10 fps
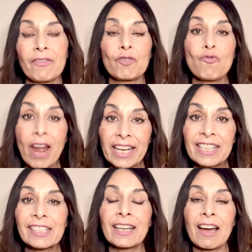
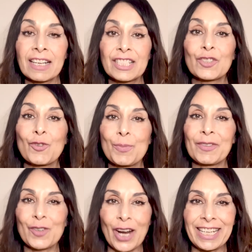recognized group
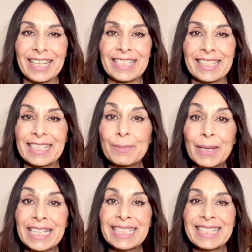of trainees. This
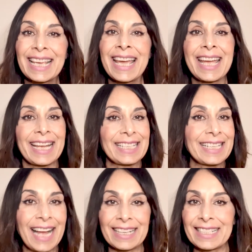means
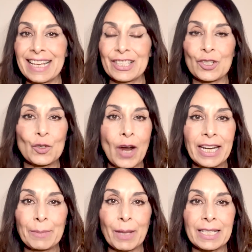getting access to
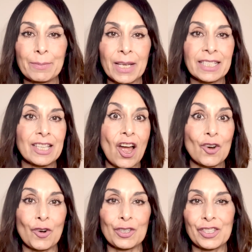training placements
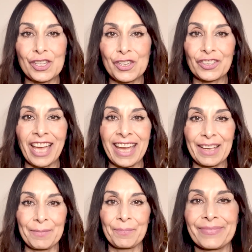across the
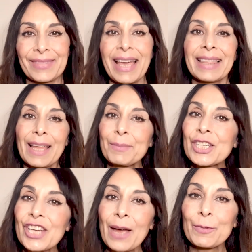UK. Let me
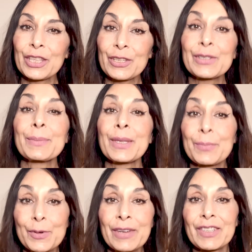share with you some of the
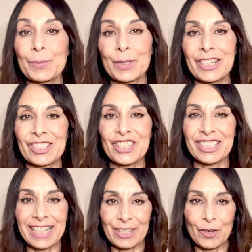previous
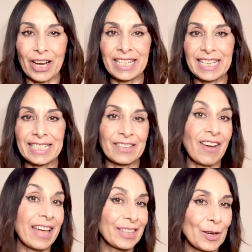productions that trainees
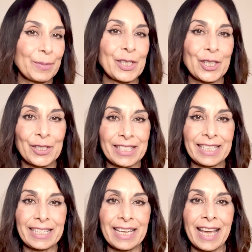have had the
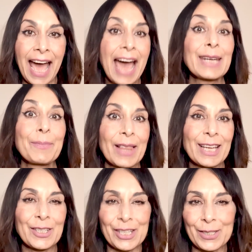opportunity and
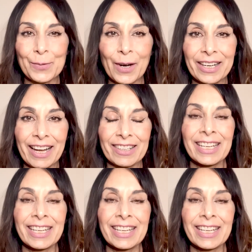pleasure to work on.